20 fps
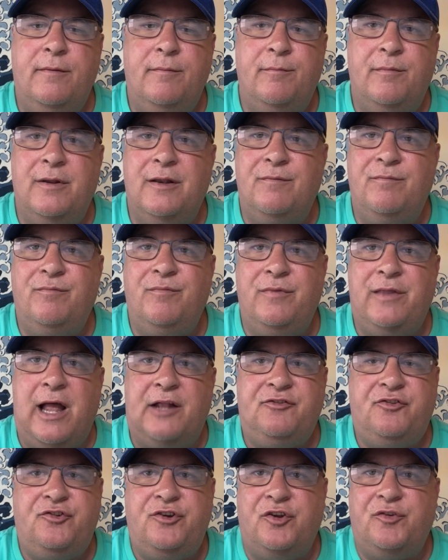But
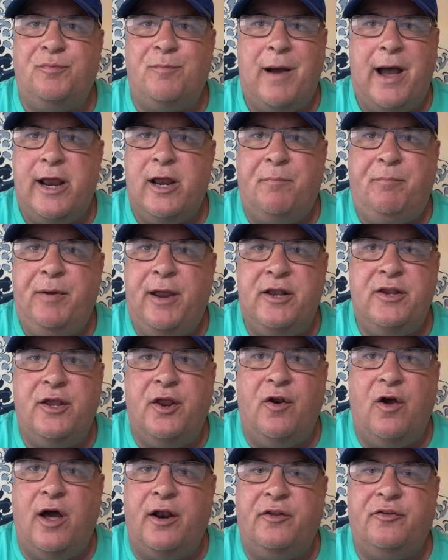that's just my
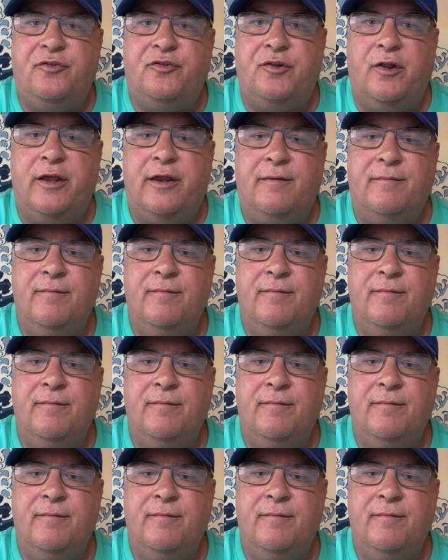opinion, honestly.